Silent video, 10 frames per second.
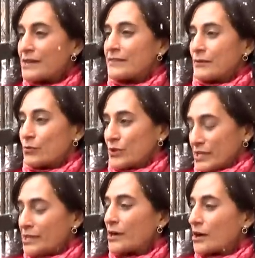that
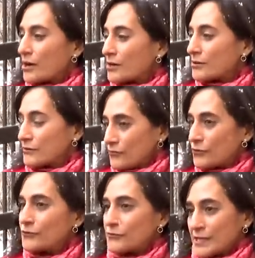we are
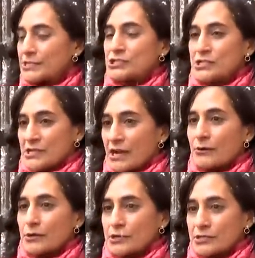full fledged in
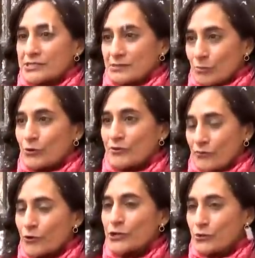our support
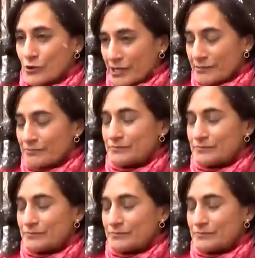for Ukraine.